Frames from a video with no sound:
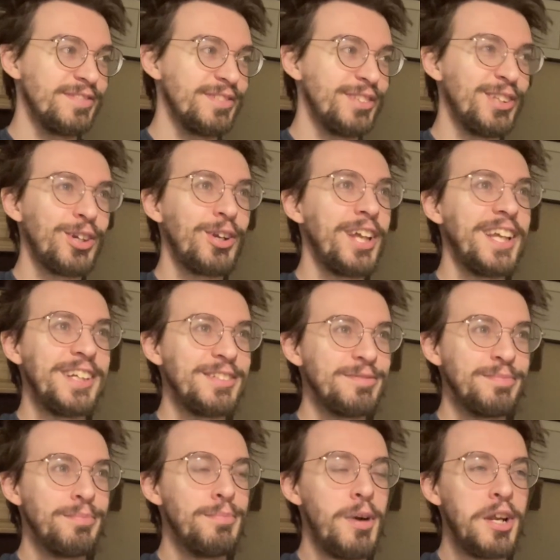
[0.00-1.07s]

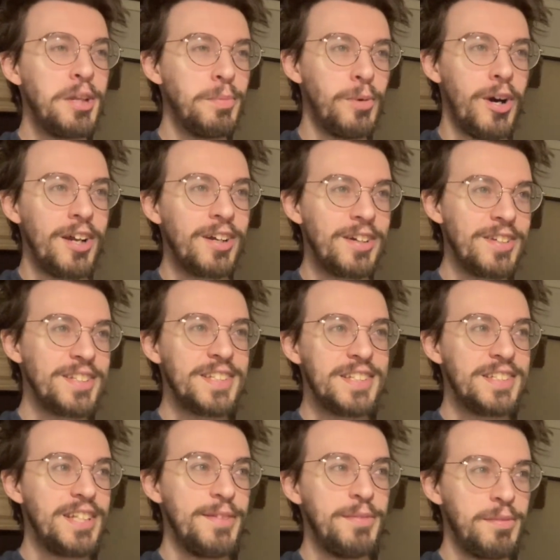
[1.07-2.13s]
learning Muddy Waters and
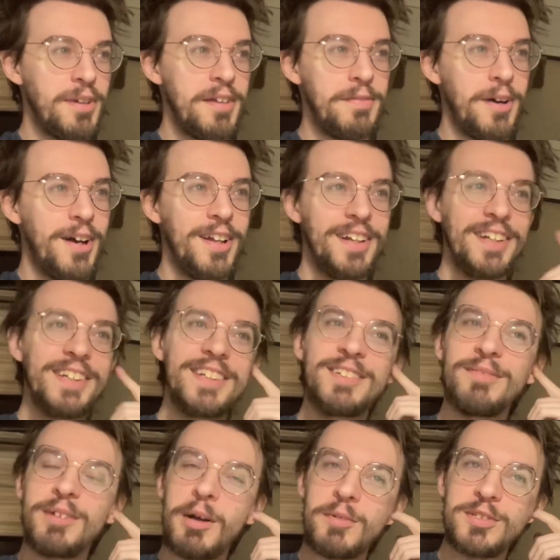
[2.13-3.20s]
Stevie Ray Vaughan,
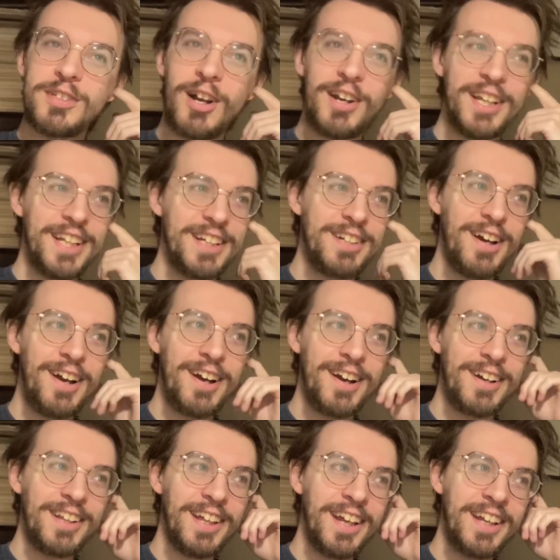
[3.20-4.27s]
when I was starting
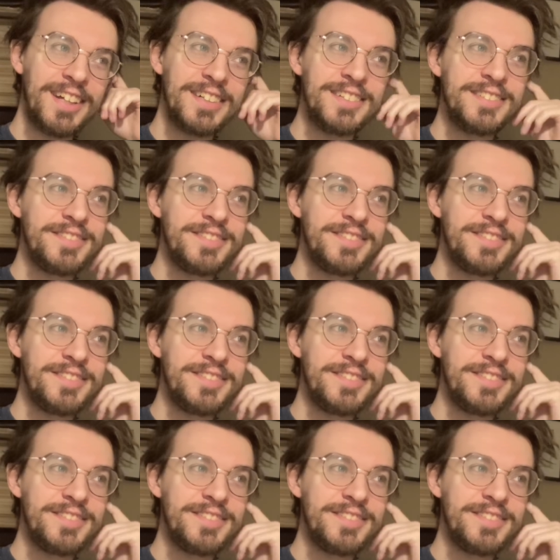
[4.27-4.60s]
guitar, like